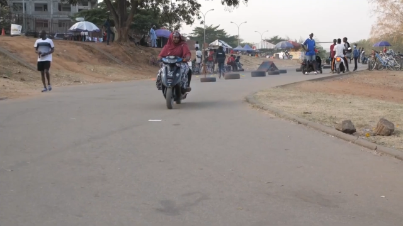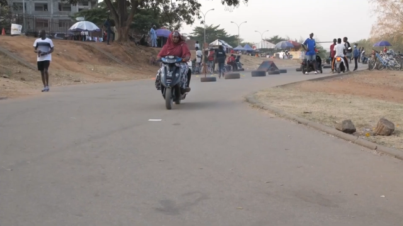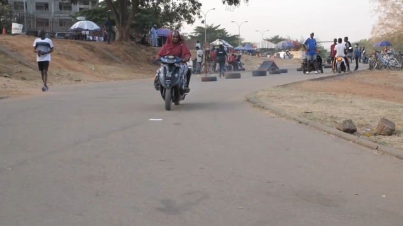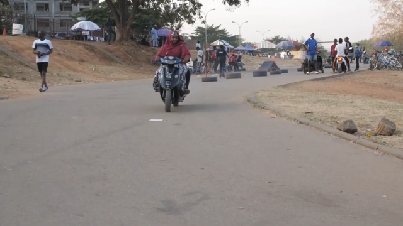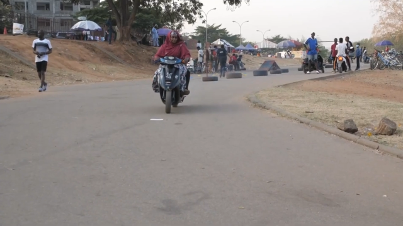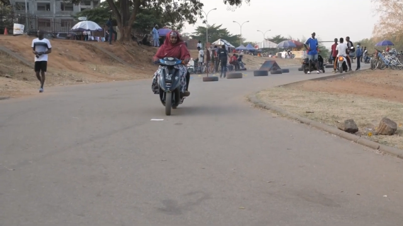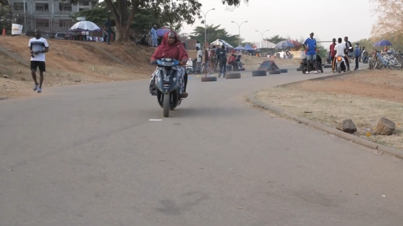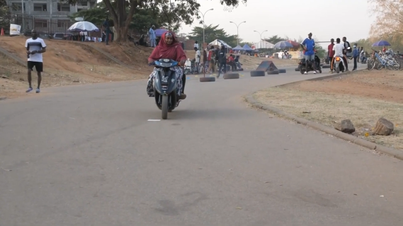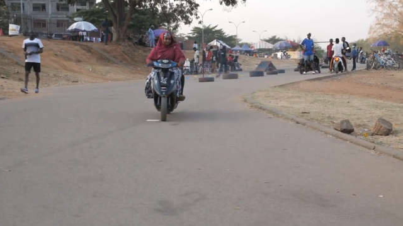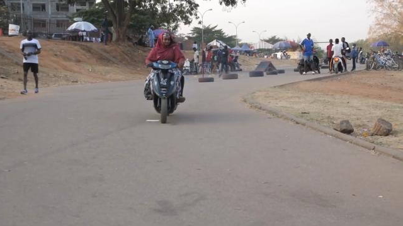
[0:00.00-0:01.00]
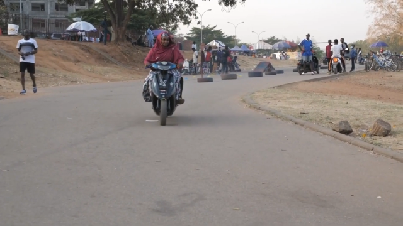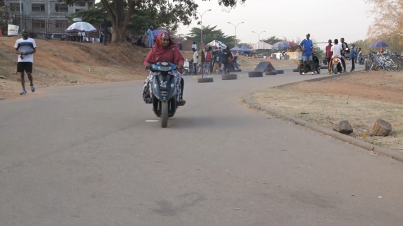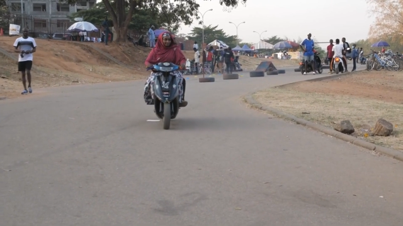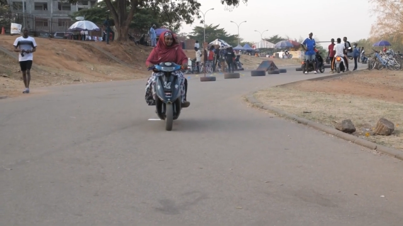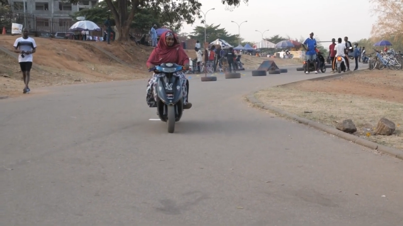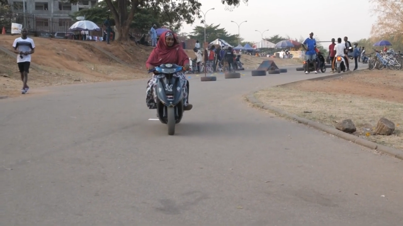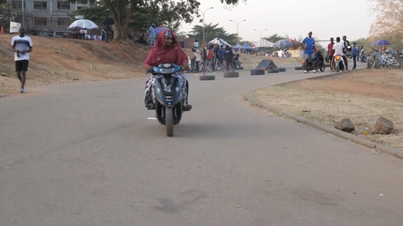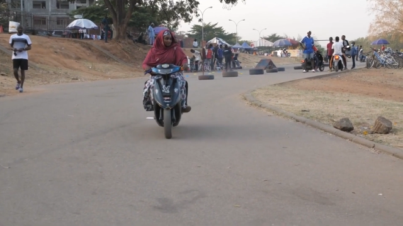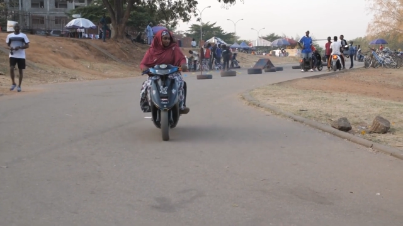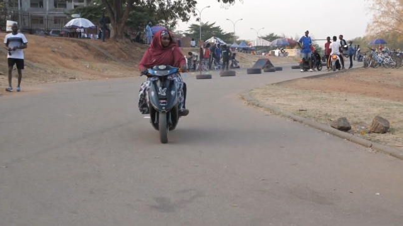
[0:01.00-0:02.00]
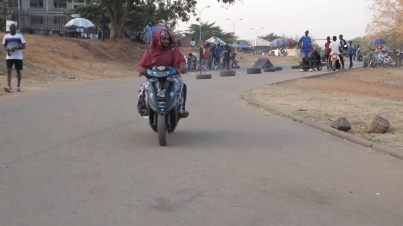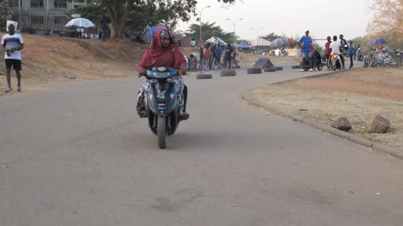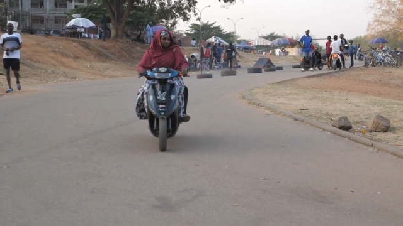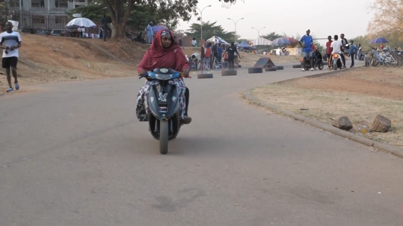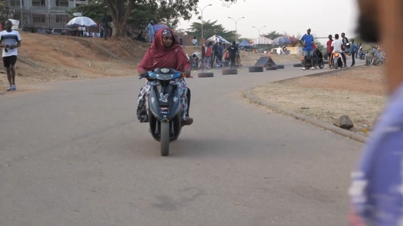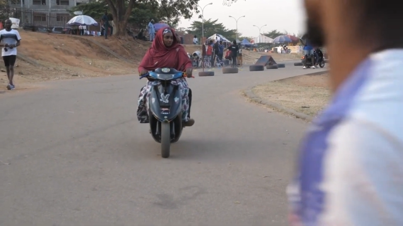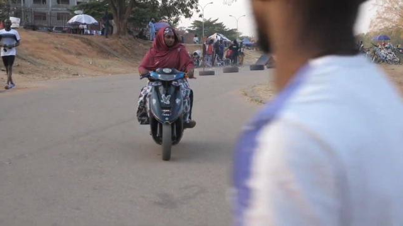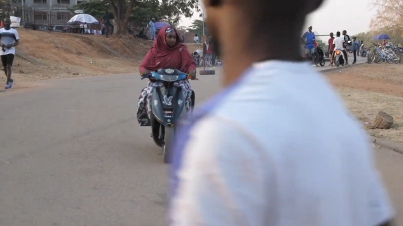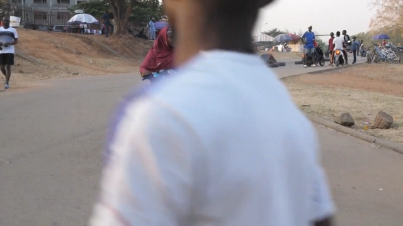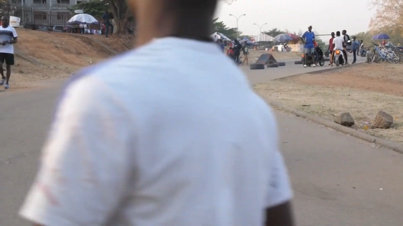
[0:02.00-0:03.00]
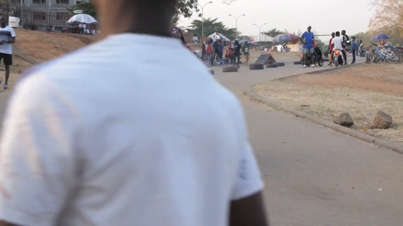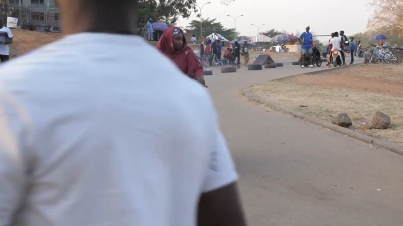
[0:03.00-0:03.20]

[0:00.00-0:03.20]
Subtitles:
(no speaker visible)